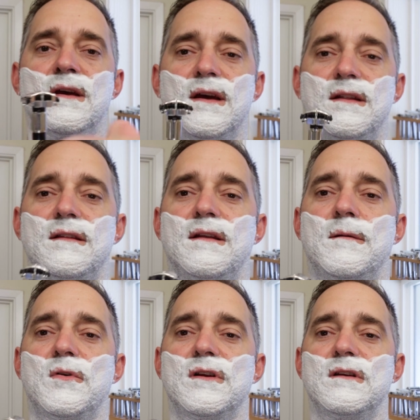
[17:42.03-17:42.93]
And
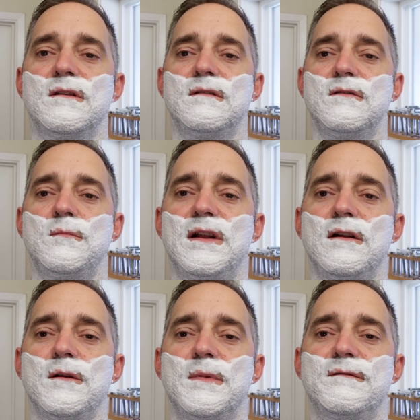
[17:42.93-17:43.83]
I'm gonna zoom in a
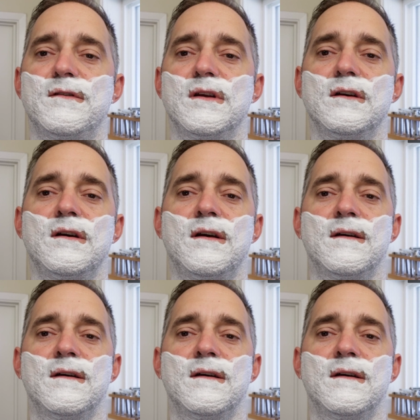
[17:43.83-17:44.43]
little bit for you.